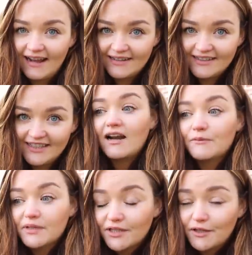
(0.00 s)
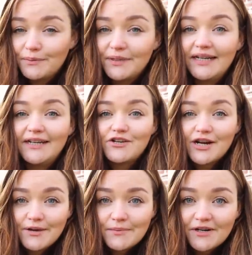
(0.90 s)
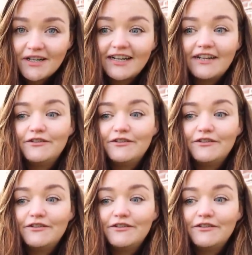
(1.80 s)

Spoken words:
that. And I'm also going to put in a trigger warning.